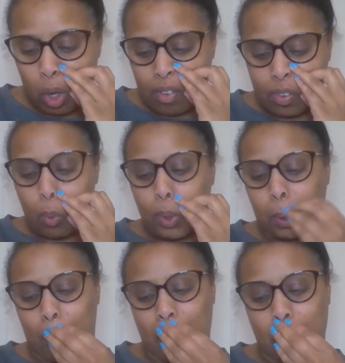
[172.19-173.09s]
I forgot what the
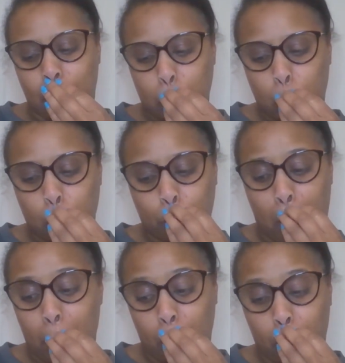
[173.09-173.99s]
pig was called, but
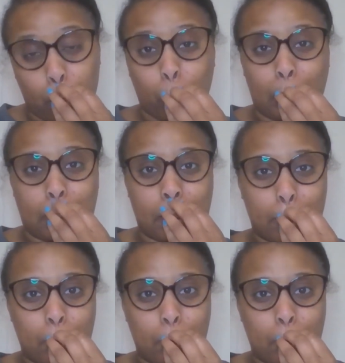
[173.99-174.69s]
I thought when